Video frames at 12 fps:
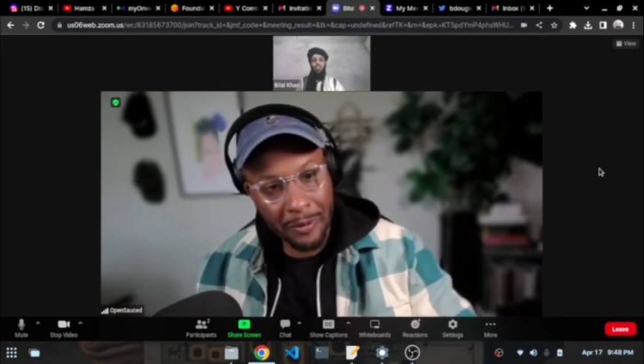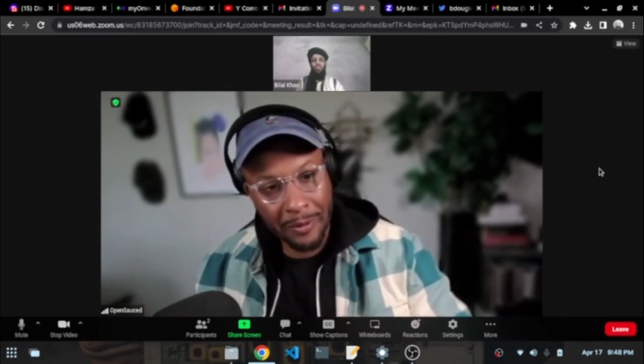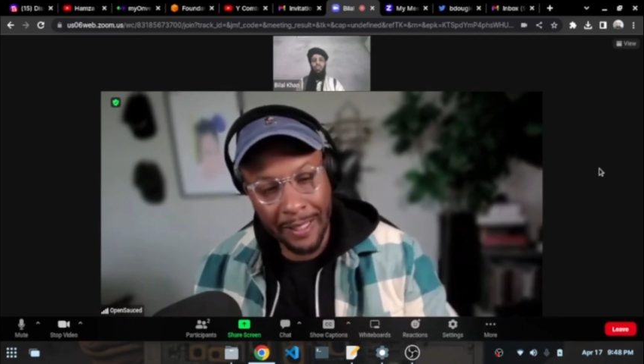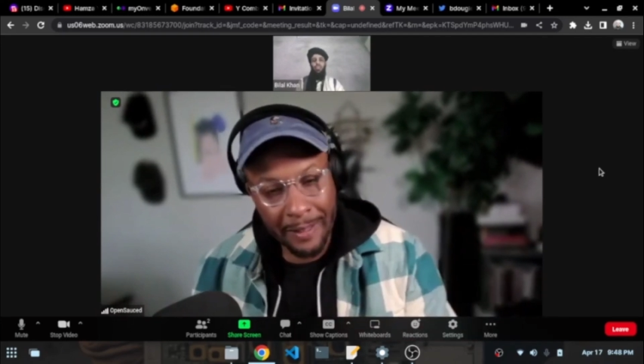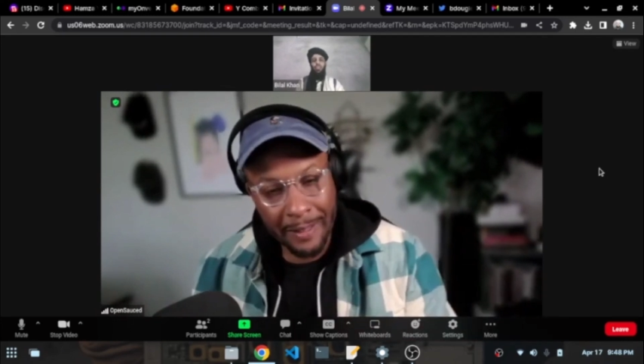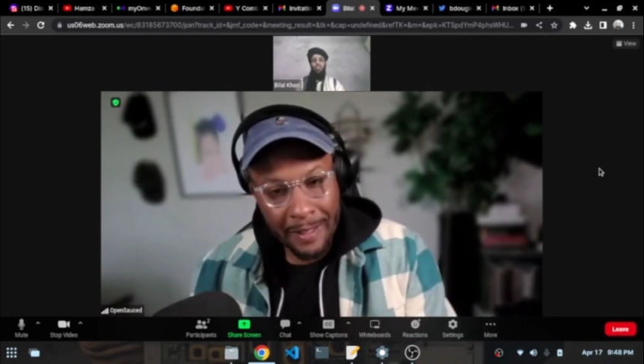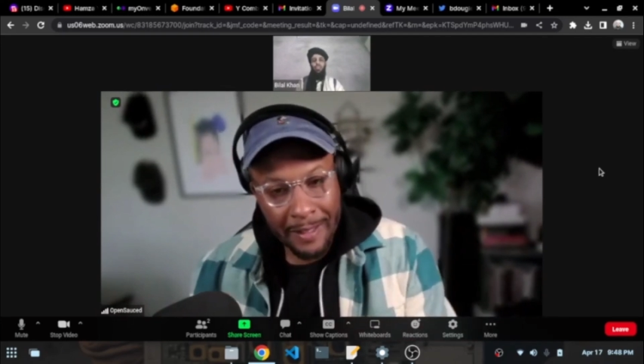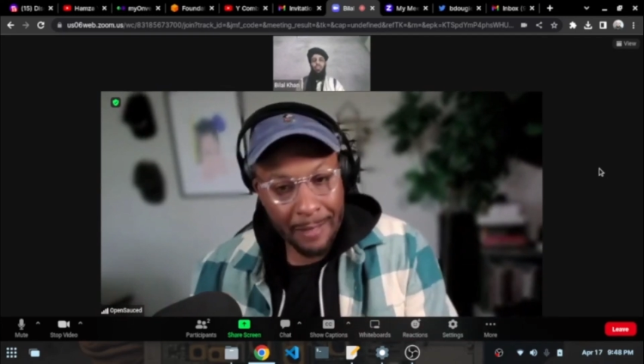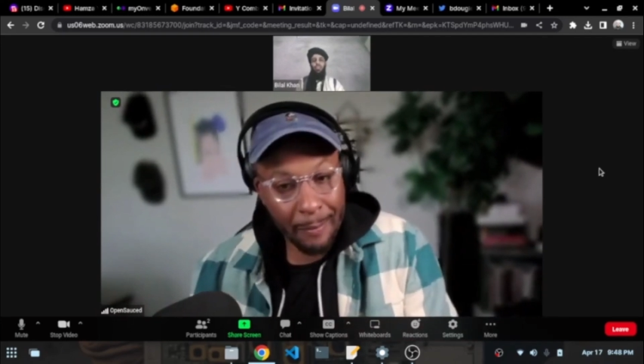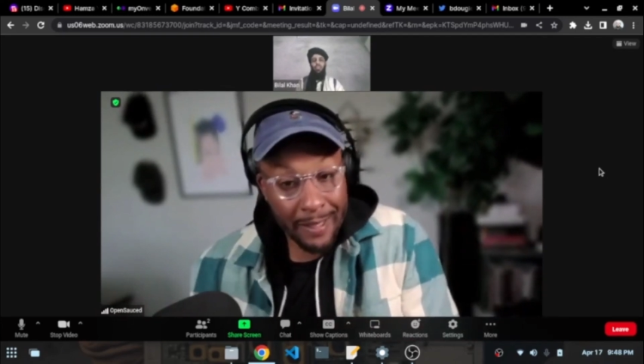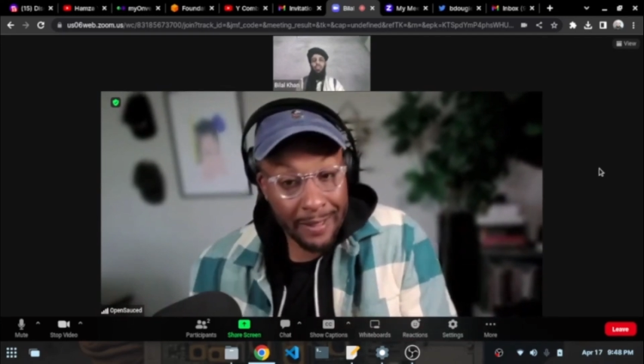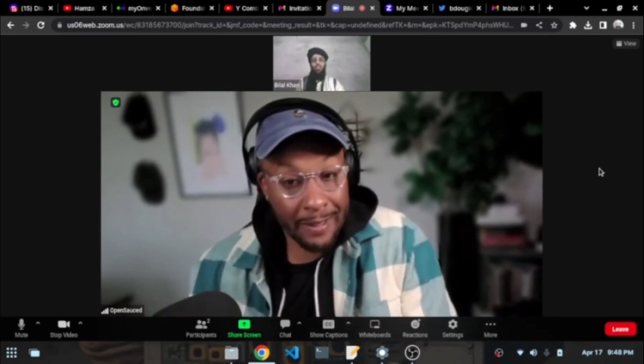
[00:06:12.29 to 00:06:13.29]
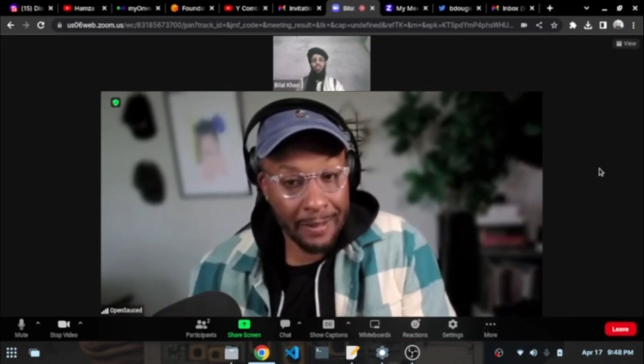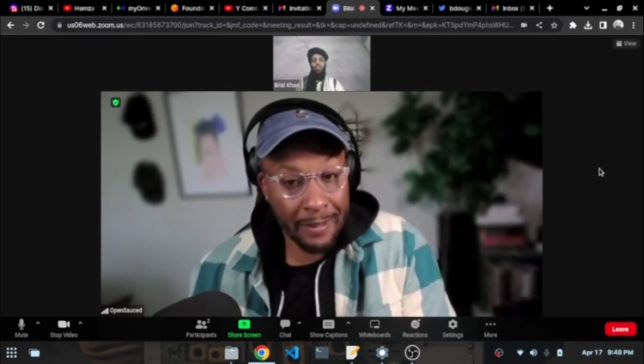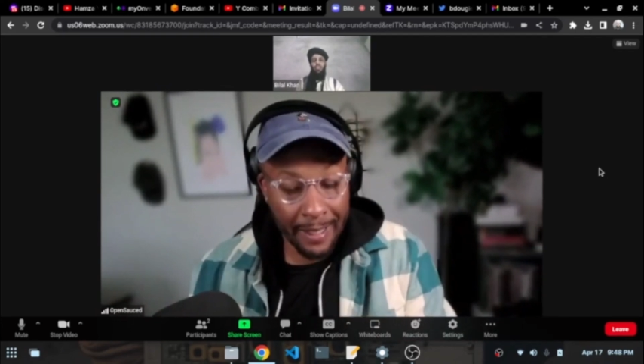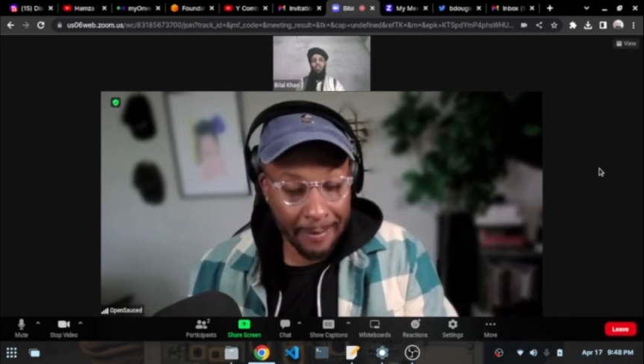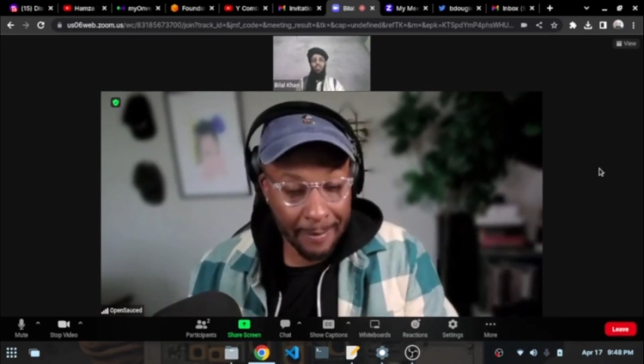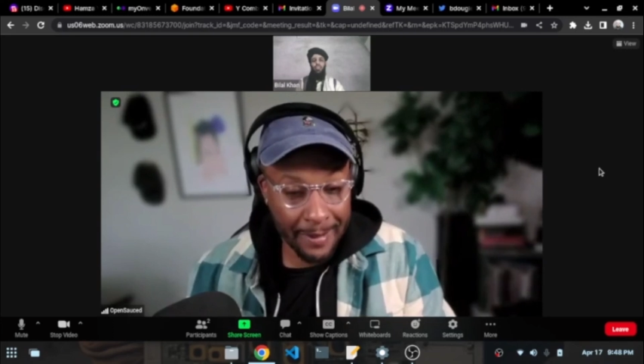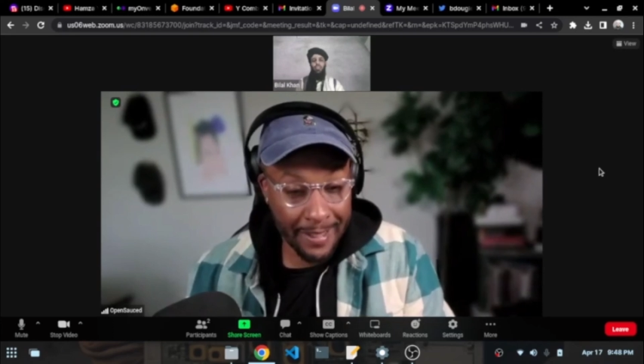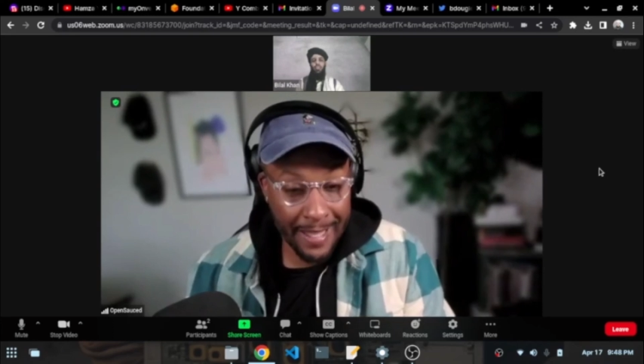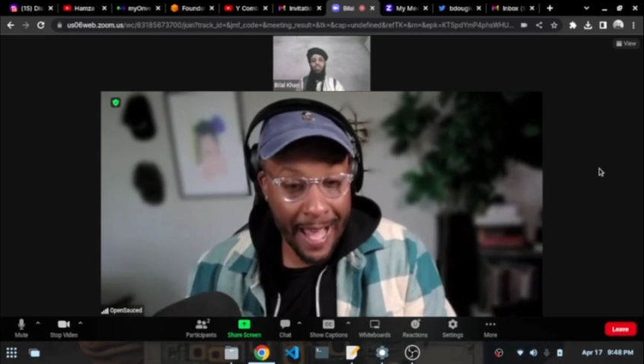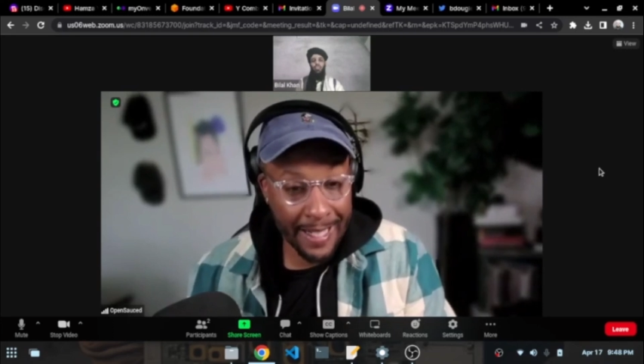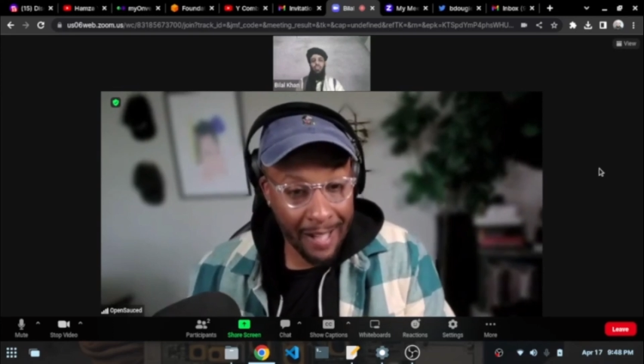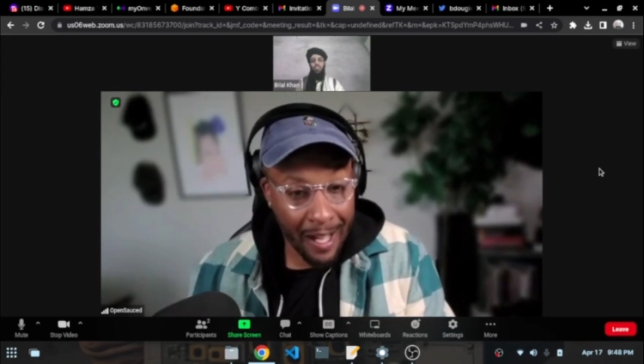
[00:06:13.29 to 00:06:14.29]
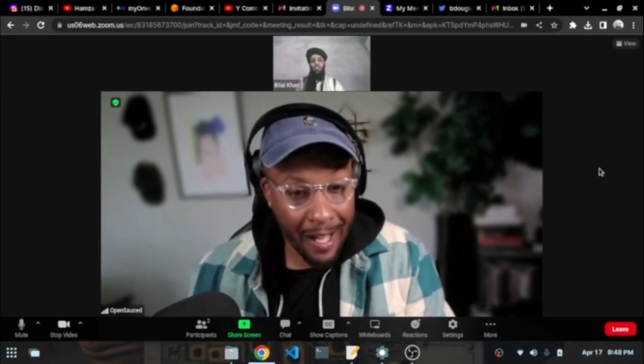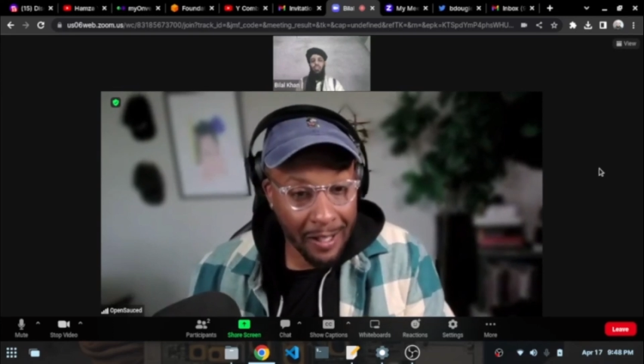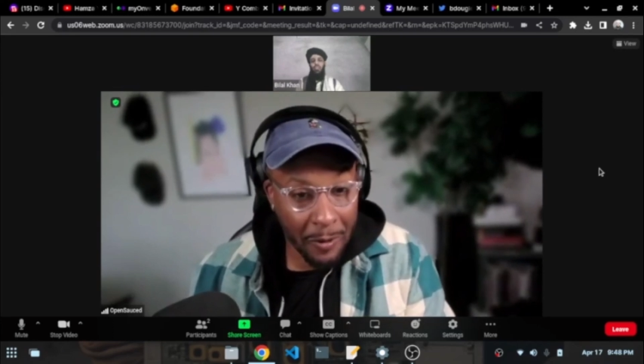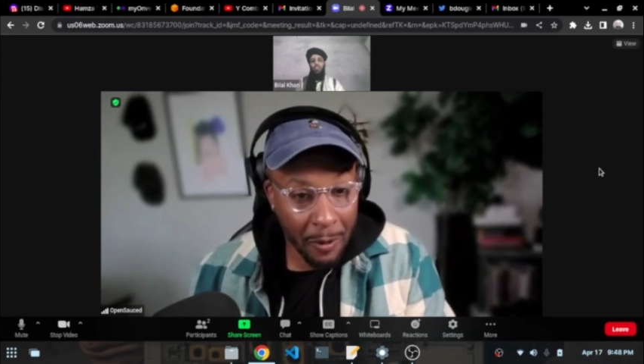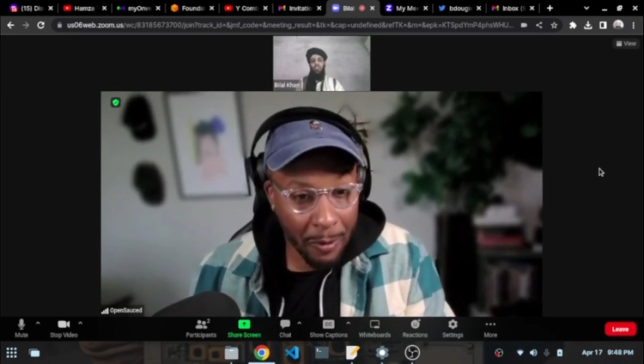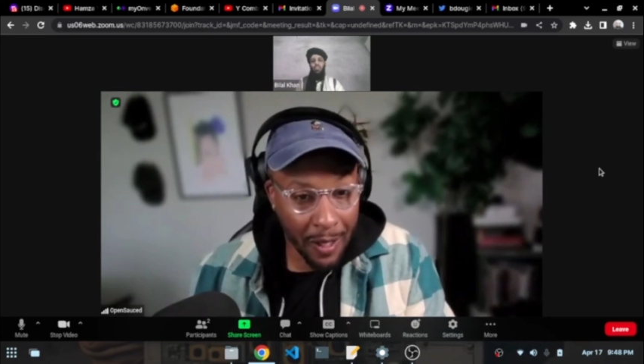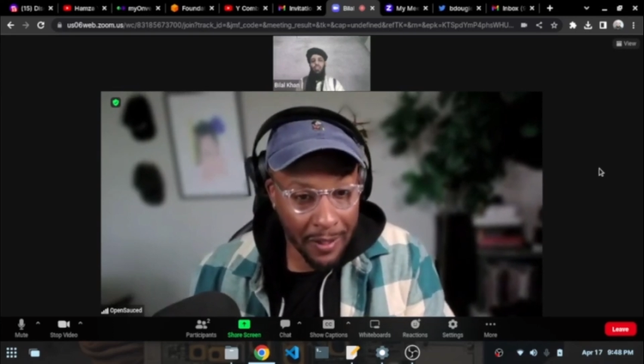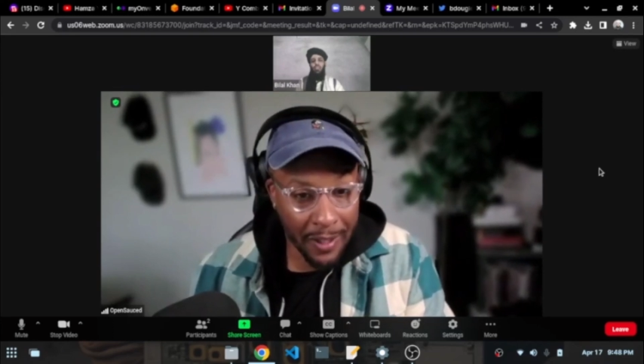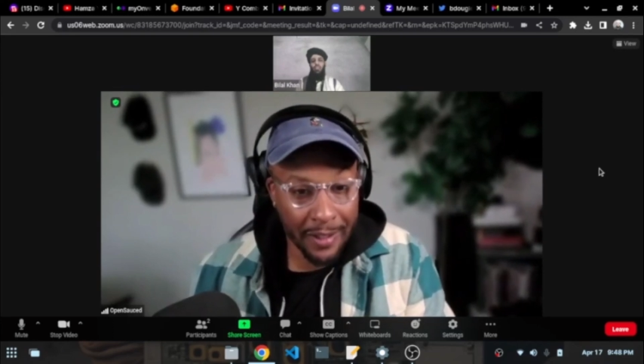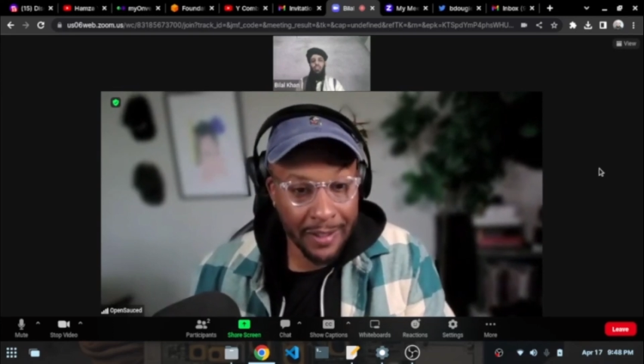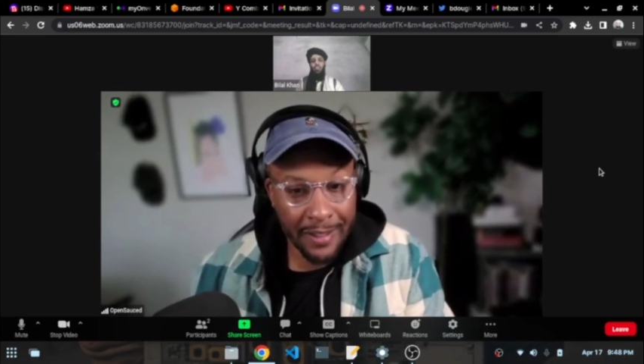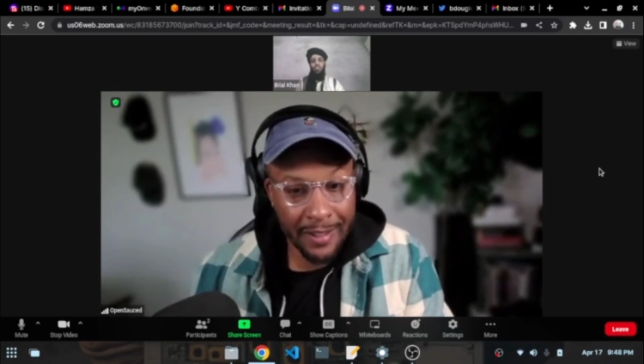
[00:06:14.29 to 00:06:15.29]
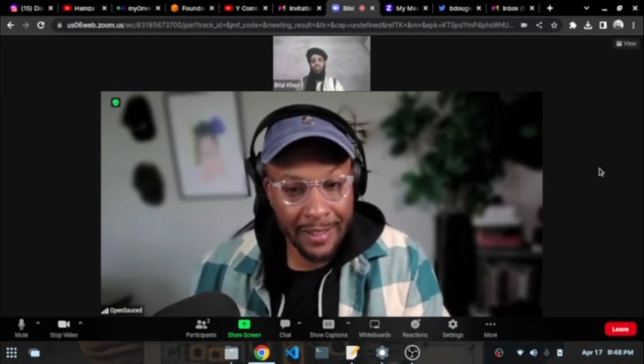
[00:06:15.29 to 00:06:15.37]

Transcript: like, someone like just adding Docker to a project